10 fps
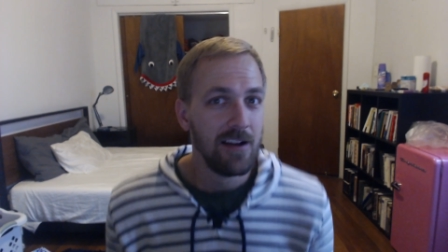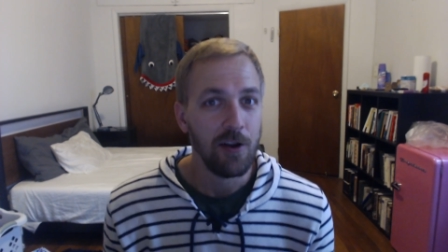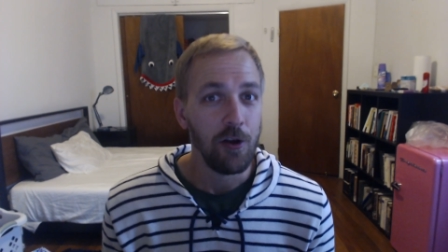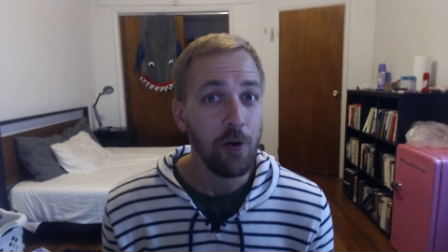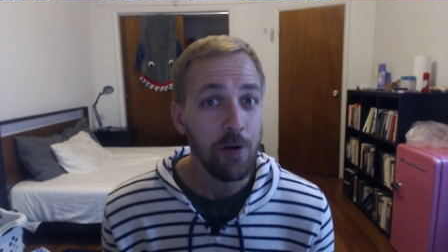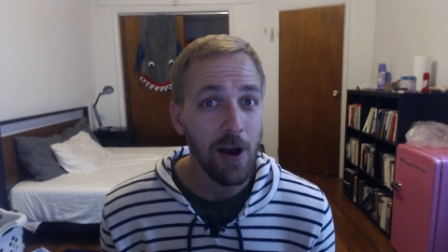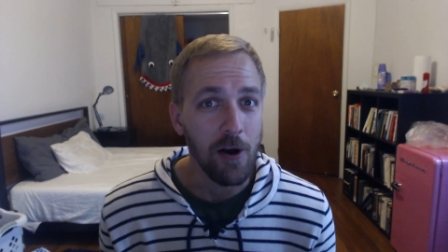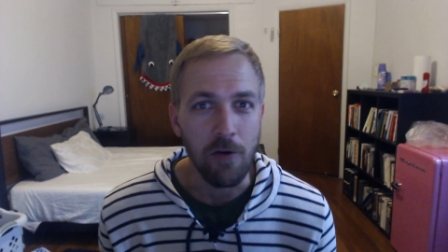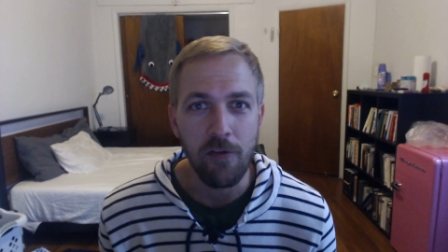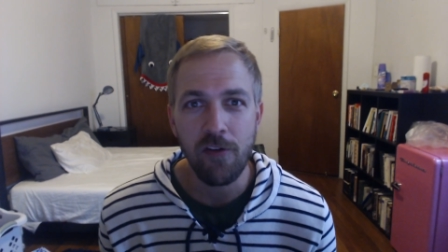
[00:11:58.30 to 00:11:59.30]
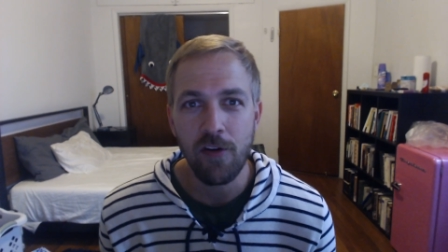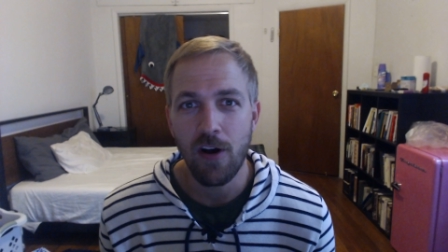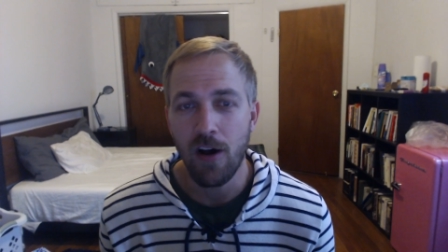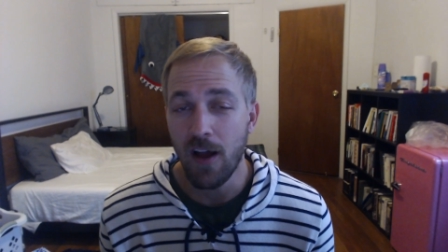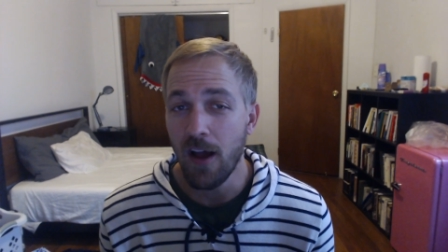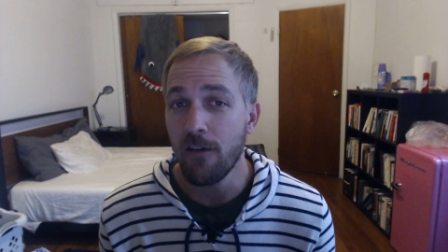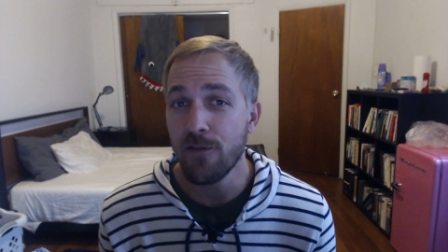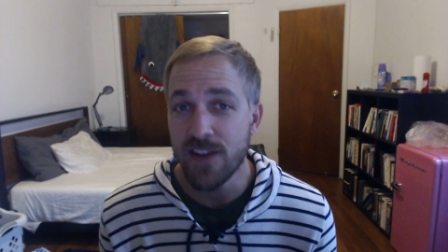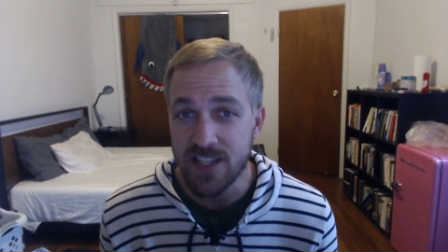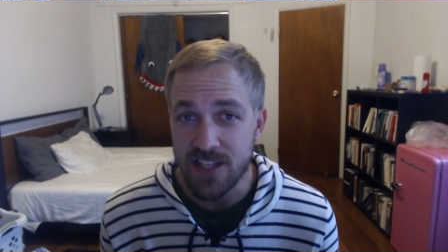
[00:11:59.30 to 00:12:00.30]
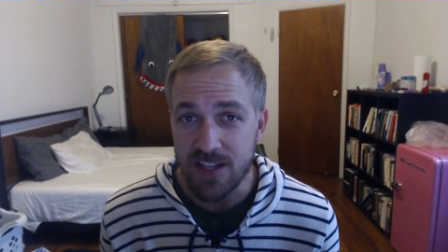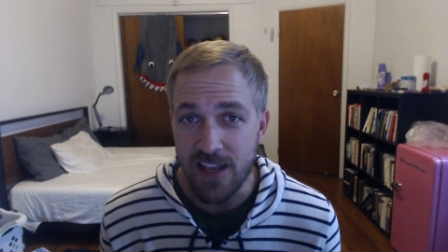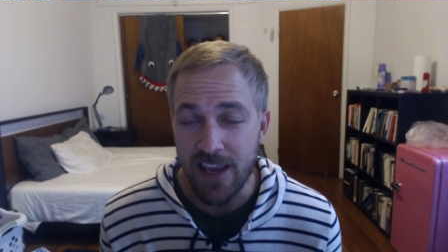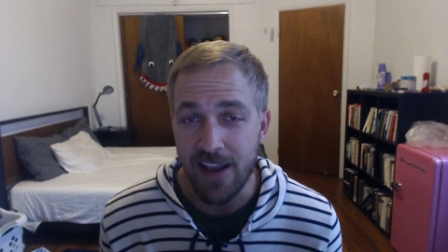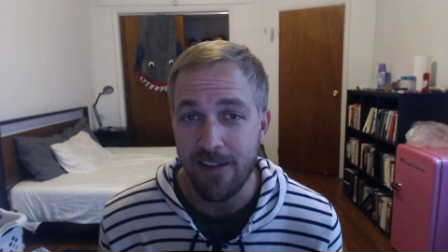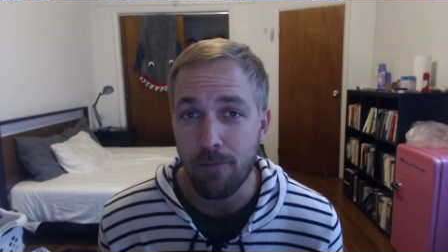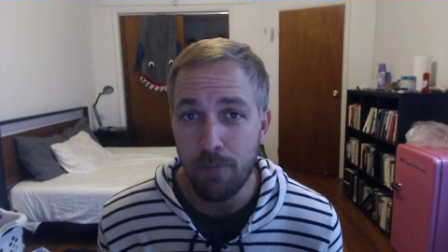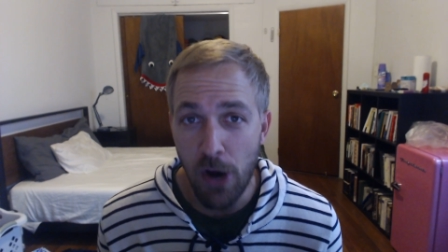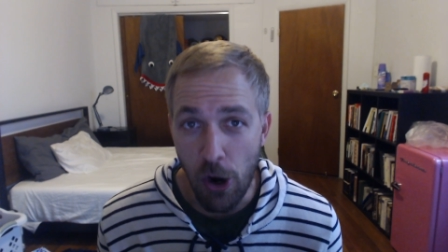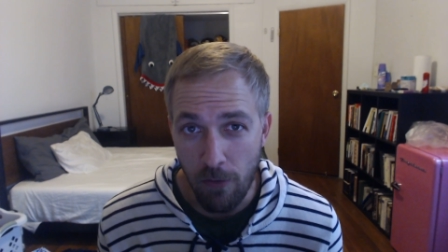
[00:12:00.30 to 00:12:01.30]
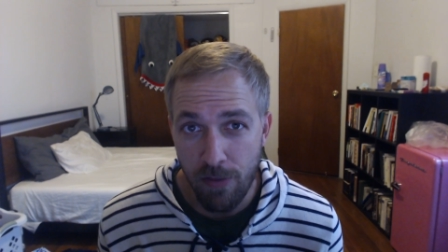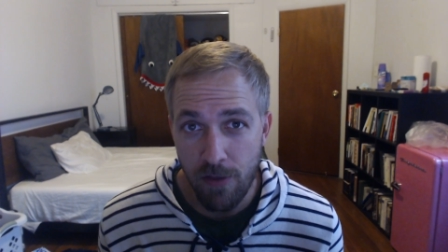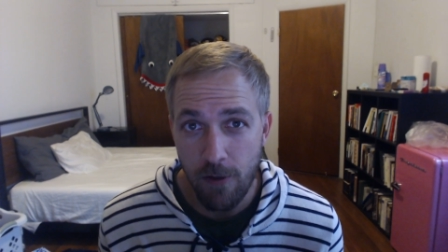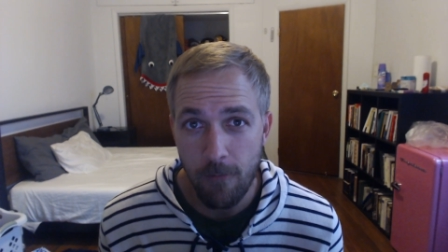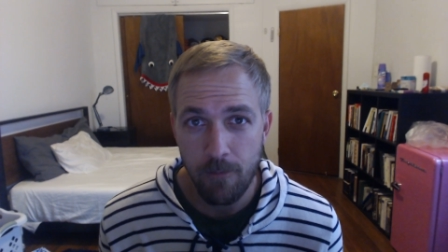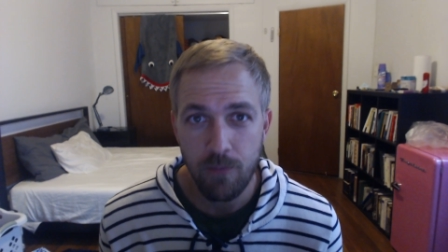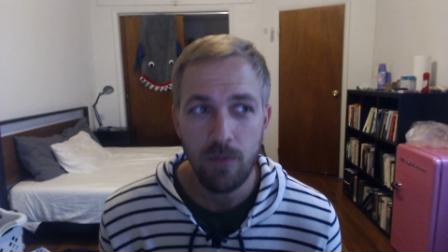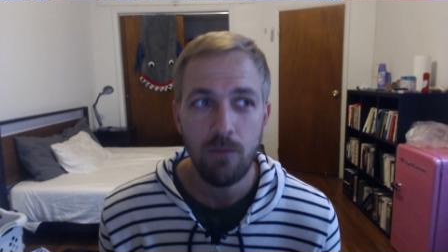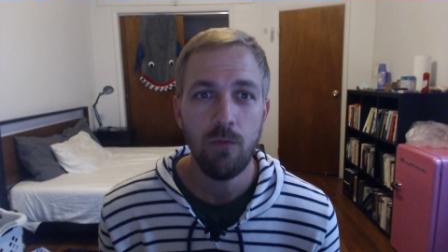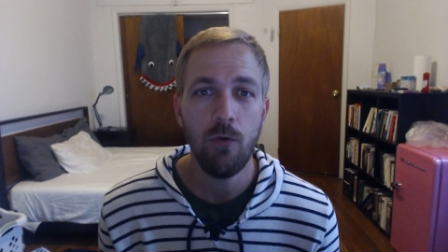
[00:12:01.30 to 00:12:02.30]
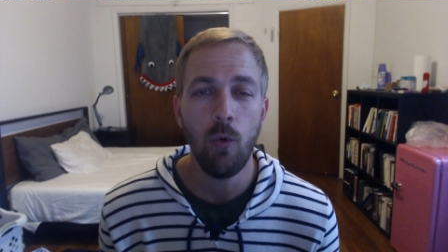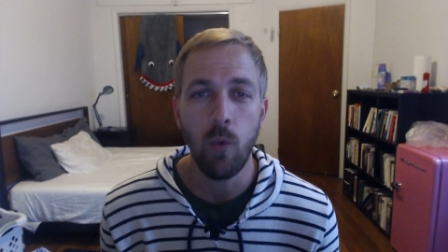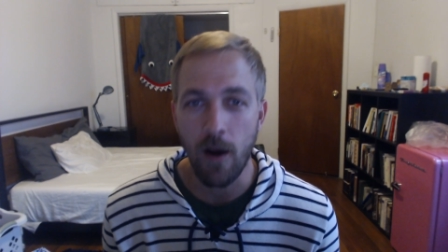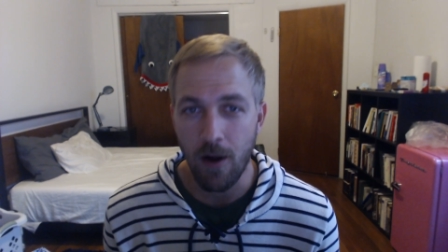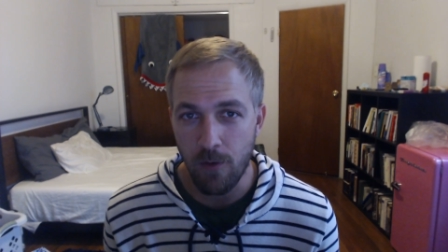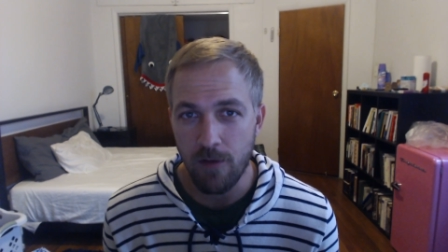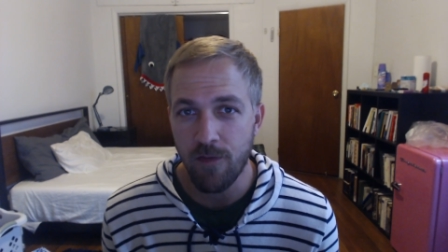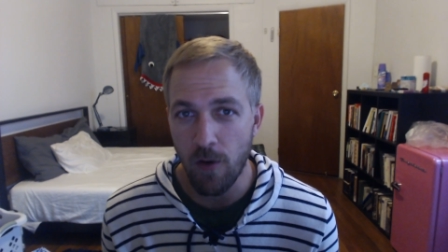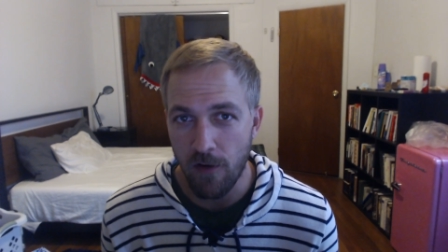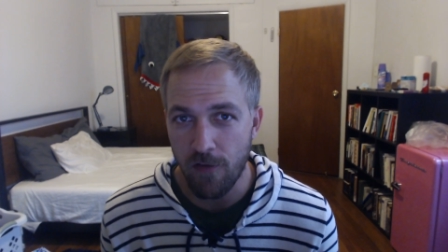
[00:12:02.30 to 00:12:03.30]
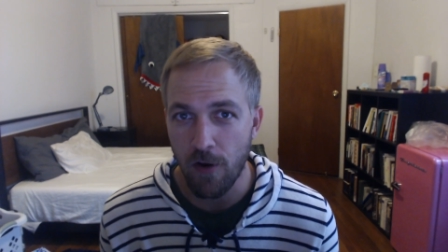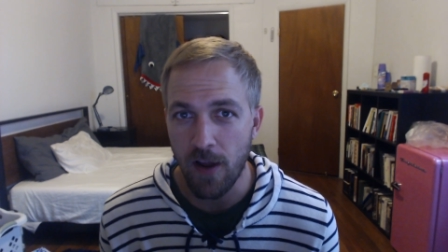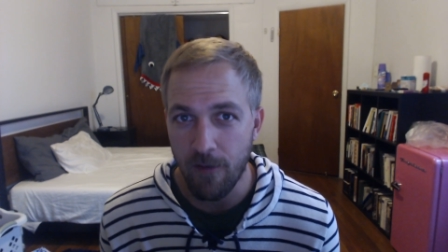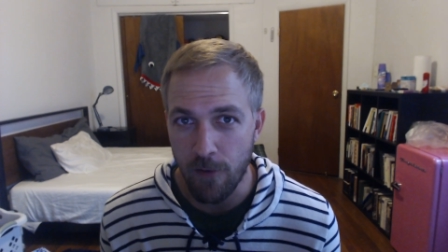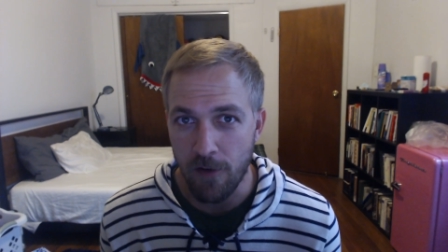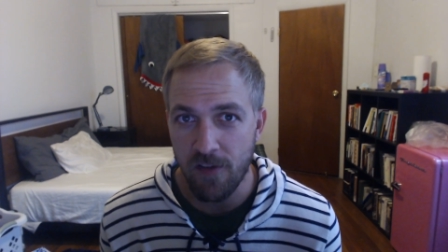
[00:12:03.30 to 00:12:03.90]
Who knows? Eventually, it's both. Where do we focus our efforts